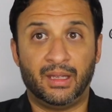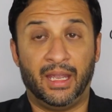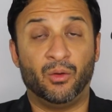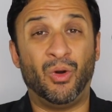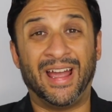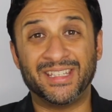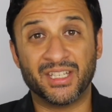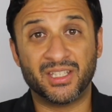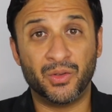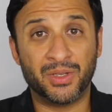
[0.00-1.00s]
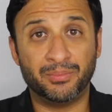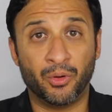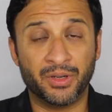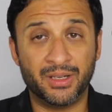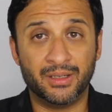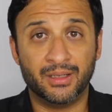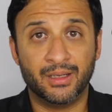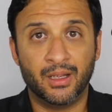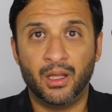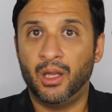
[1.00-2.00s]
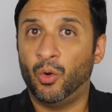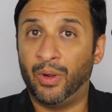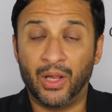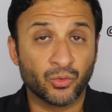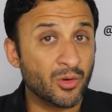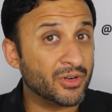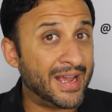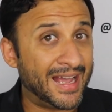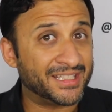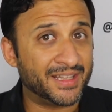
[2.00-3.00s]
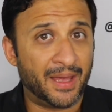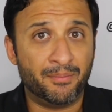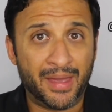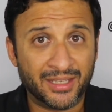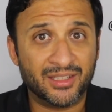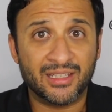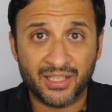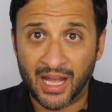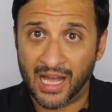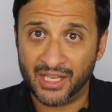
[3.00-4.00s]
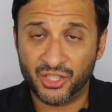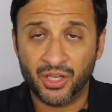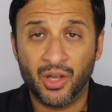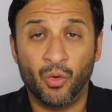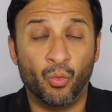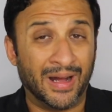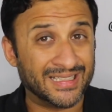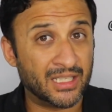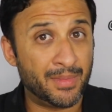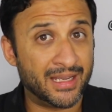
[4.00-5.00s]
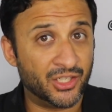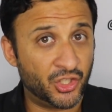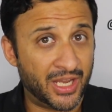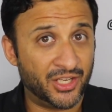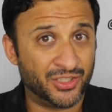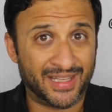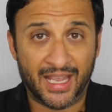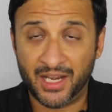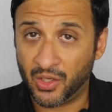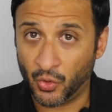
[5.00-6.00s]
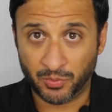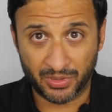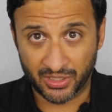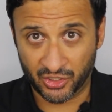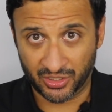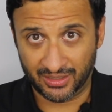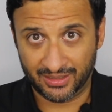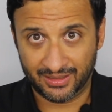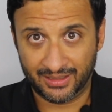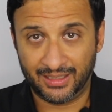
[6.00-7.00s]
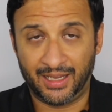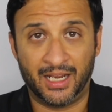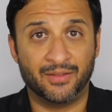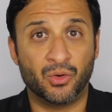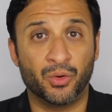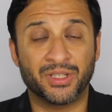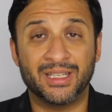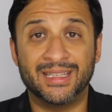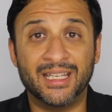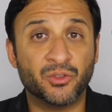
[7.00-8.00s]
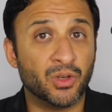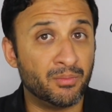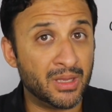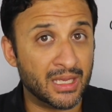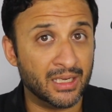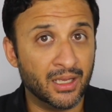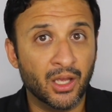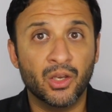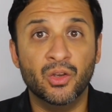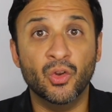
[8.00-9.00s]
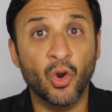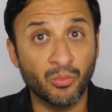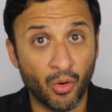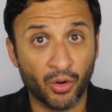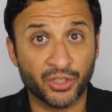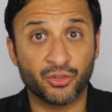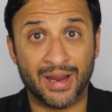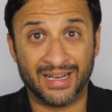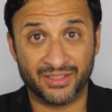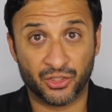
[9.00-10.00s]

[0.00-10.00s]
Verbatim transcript: And why is this news important? Well, rumor has it that Mehdi Taj wants to make a change at the head coach position. And of course, this would mean no more Dragan